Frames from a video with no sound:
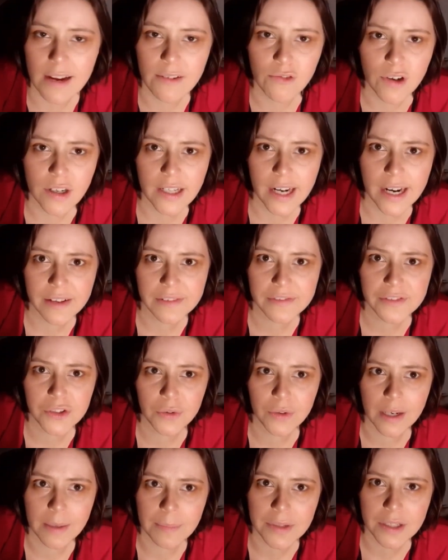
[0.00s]
I've run out of
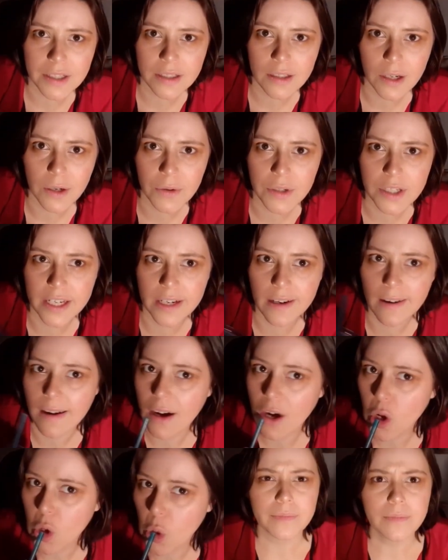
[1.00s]
script. Oh
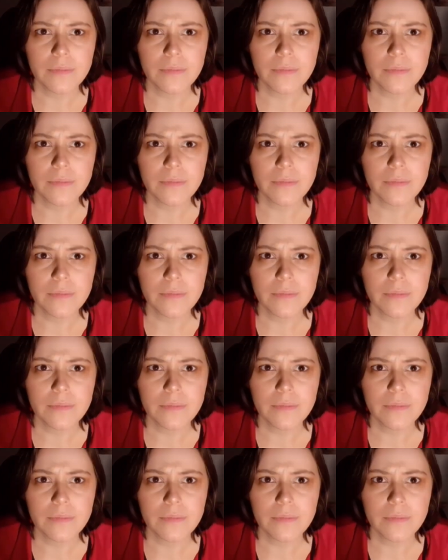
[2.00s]
dear.